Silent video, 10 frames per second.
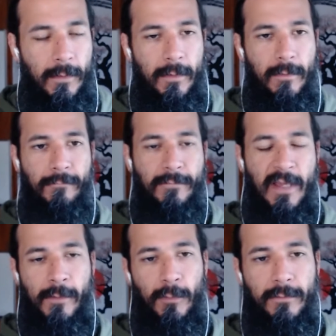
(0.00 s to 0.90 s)
It's a
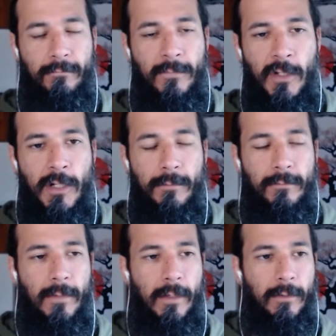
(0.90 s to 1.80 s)
terrible
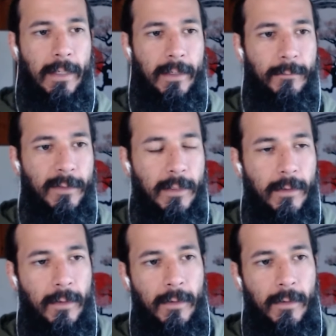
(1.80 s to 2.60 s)
term, I don't like it, but